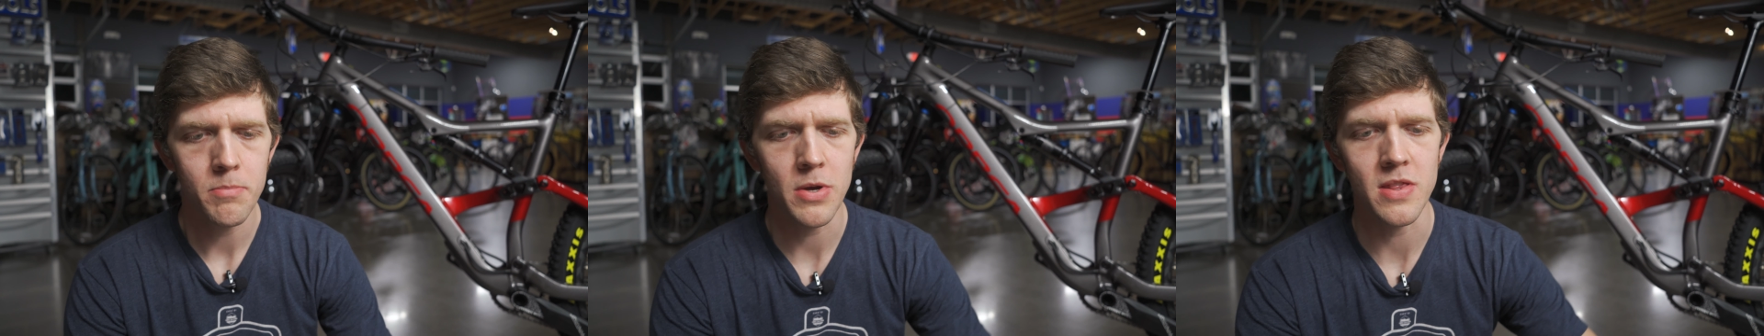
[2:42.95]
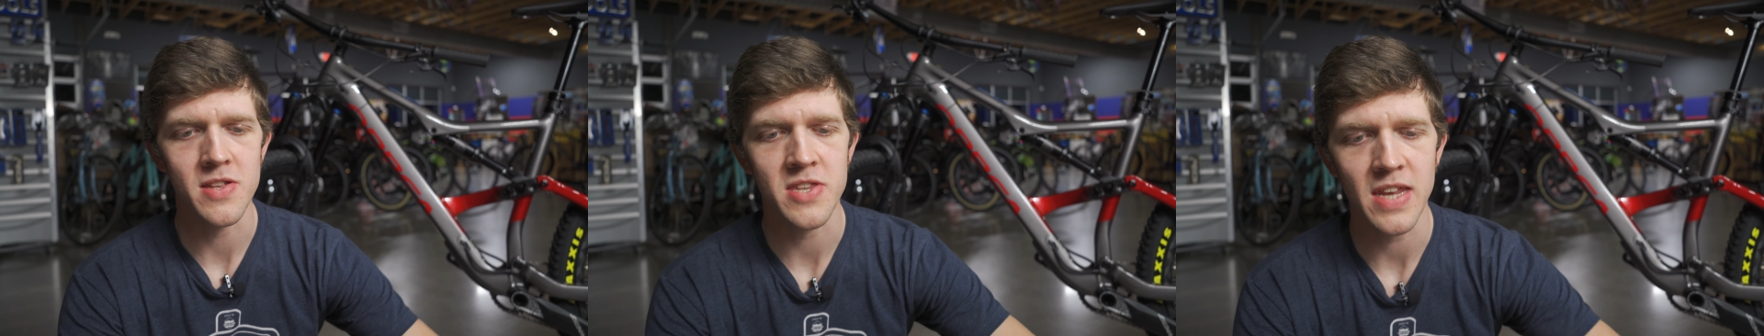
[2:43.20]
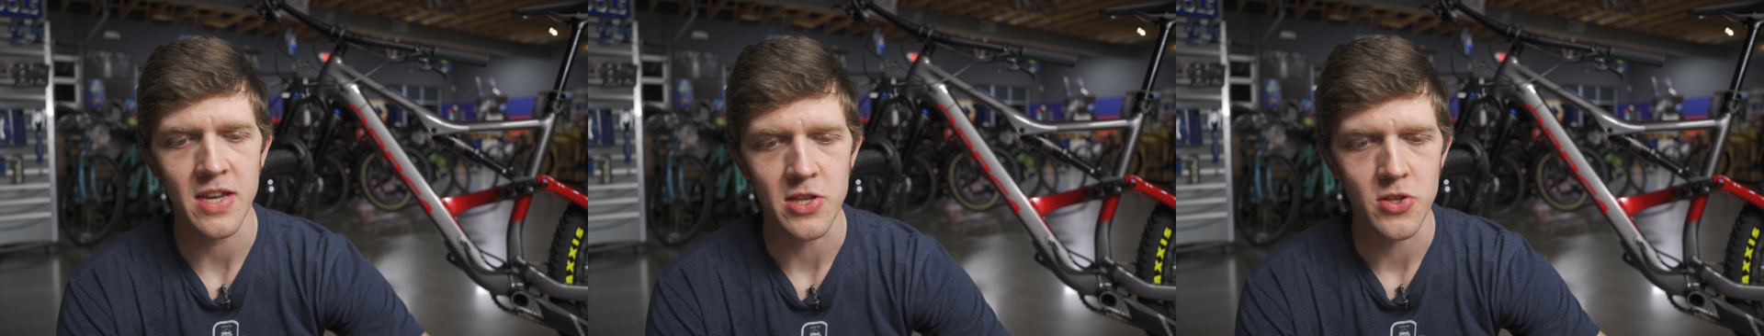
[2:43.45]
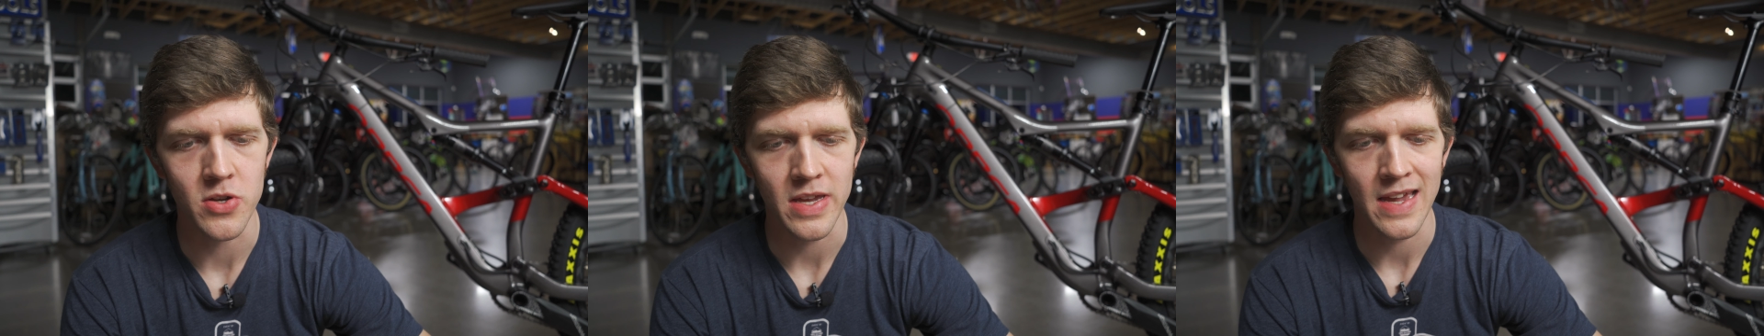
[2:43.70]
But let's take
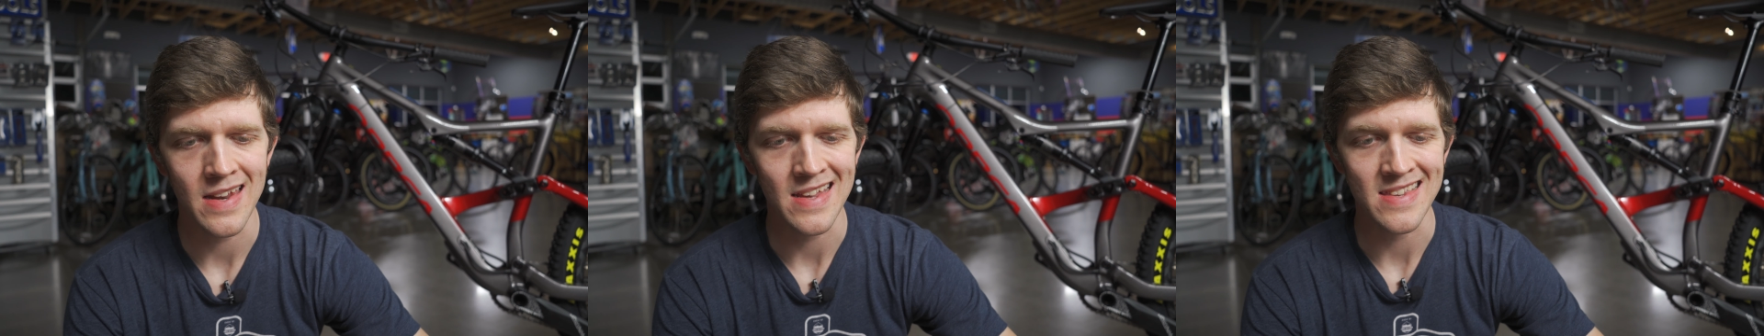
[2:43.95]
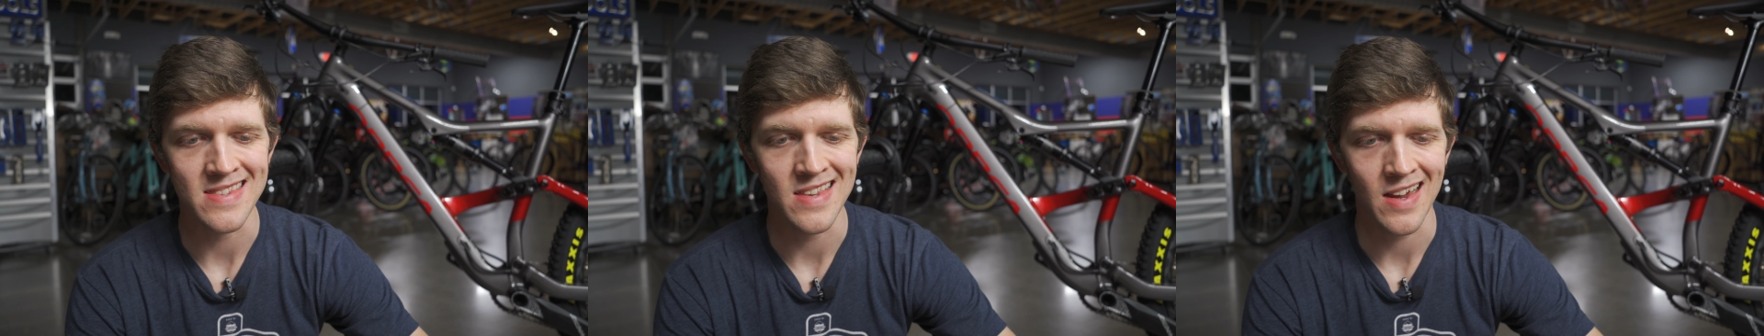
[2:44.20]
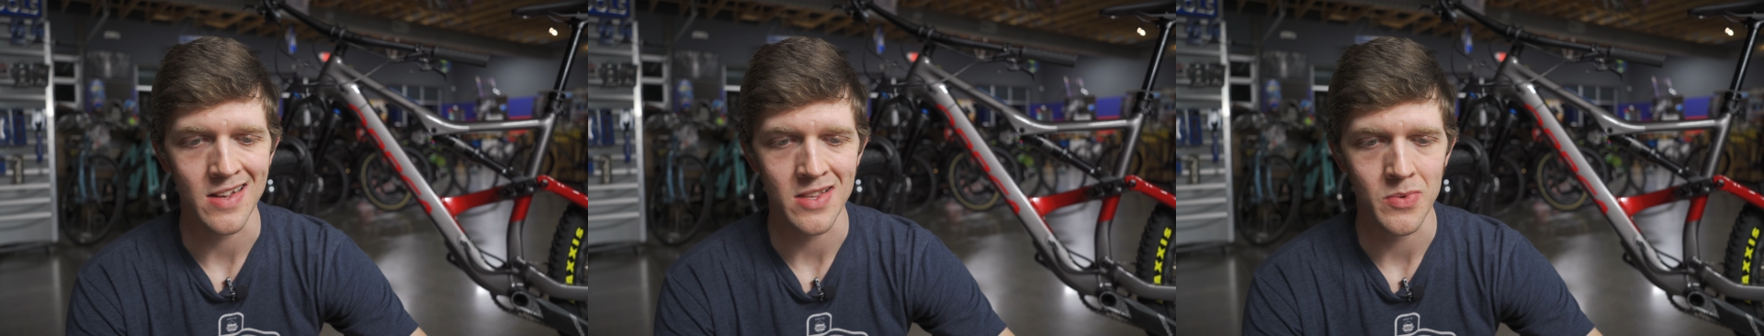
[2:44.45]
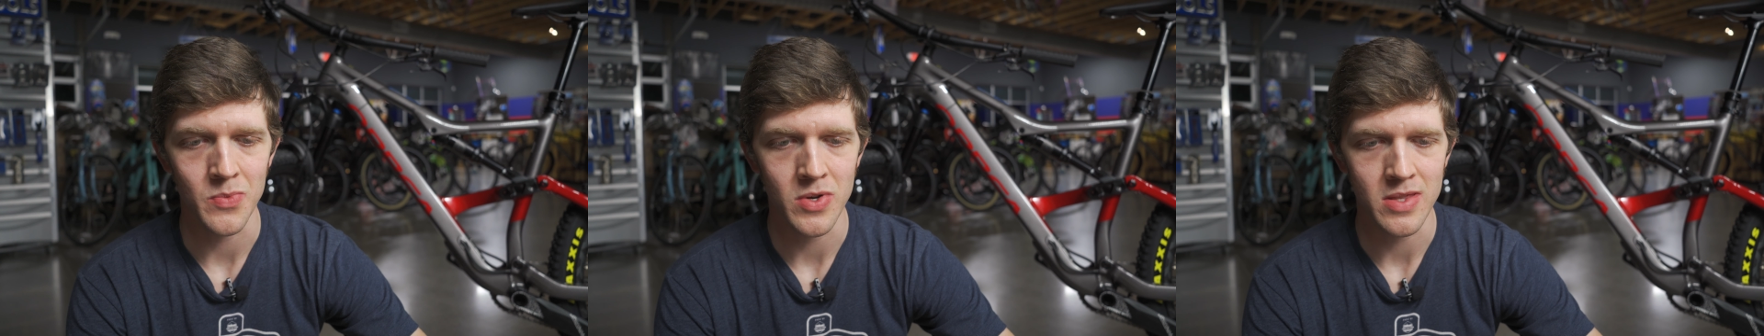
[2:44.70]
a look at
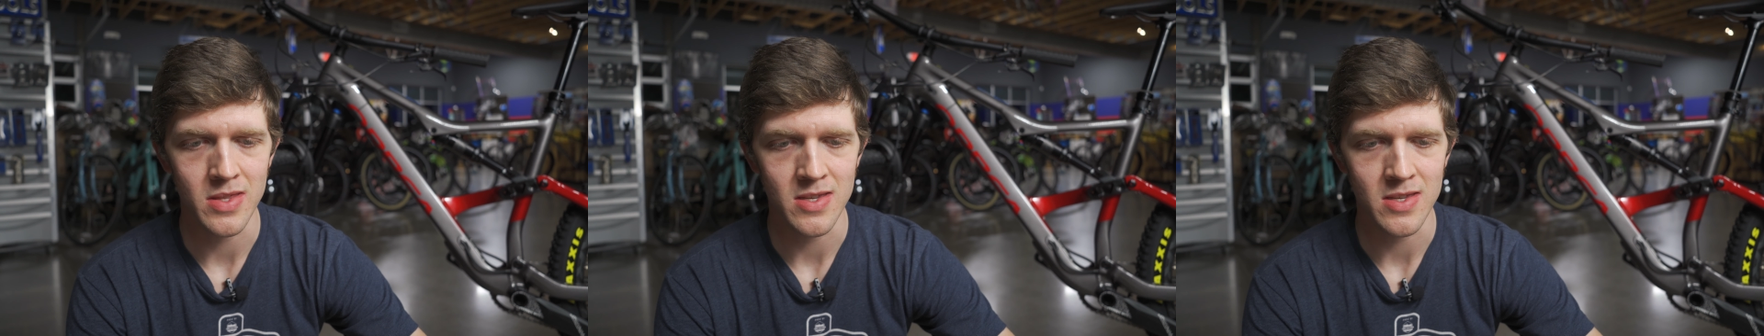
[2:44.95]
exactly what